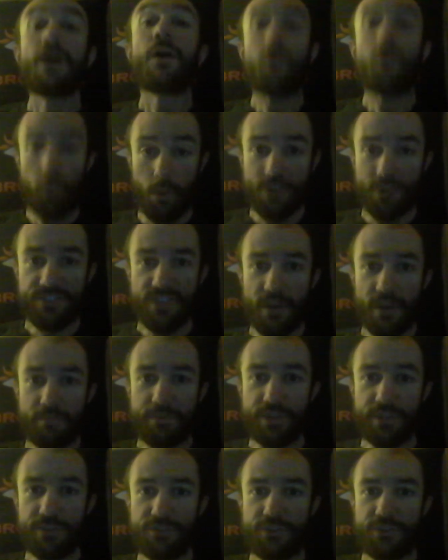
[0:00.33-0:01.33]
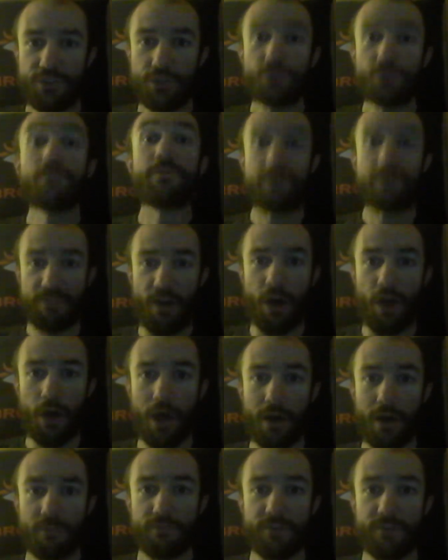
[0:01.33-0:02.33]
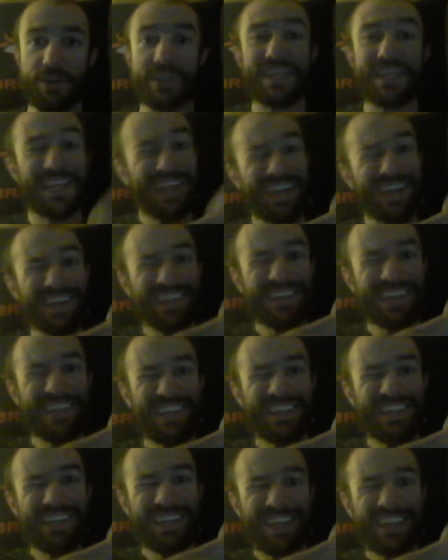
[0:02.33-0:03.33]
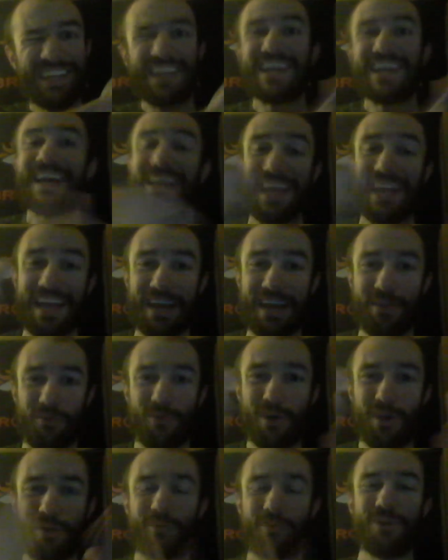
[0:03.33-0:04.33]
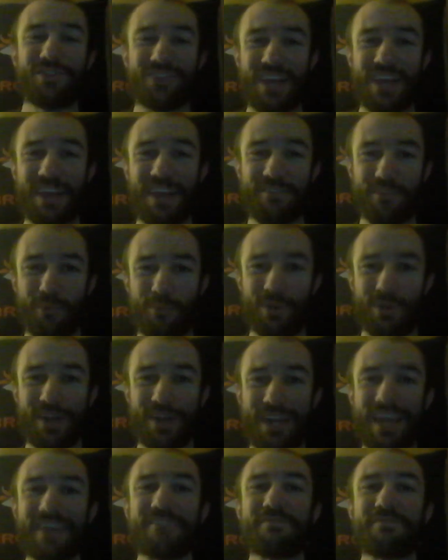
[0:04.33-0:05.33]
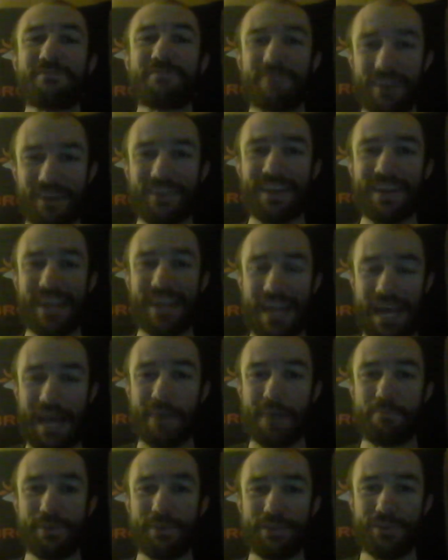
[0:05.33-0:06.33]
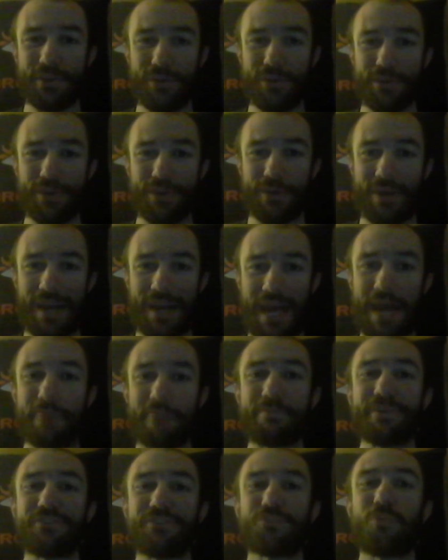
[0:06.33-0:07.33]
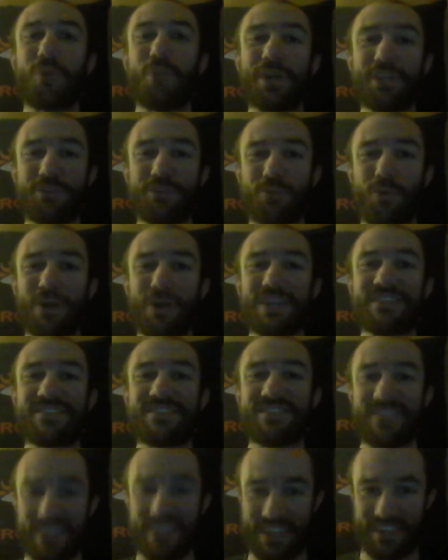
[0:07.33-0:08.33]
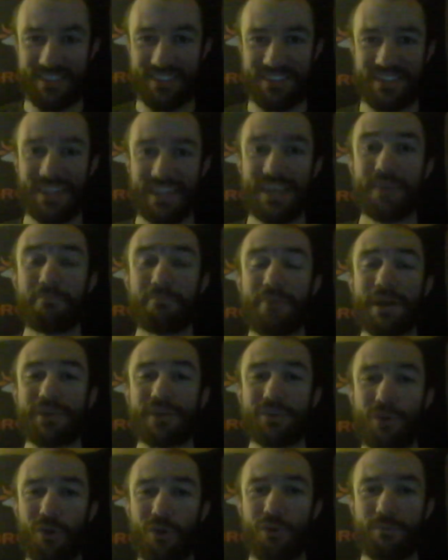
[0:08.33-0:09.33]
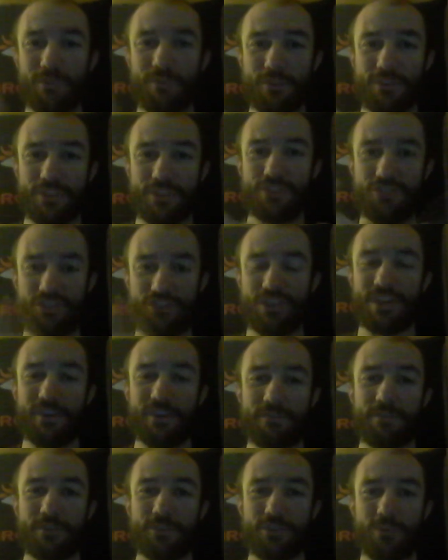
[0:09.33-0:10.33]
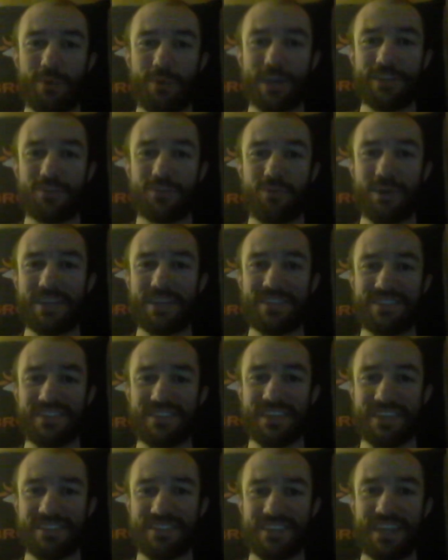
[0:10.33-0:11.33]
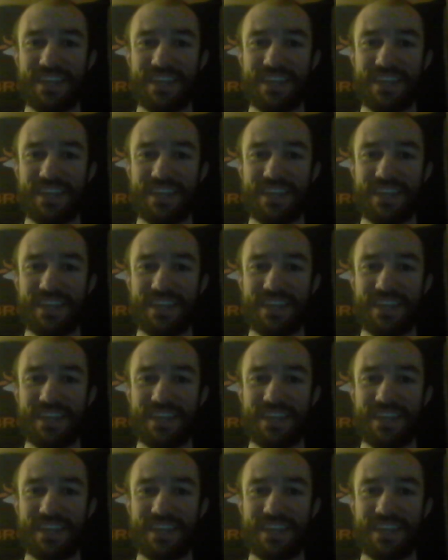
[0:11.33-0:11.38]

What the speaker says: What's up, YouTube? Fallout Freak here, and I want to wish everyone a very happy new year. Happy 2026. My goal for this channel for 2026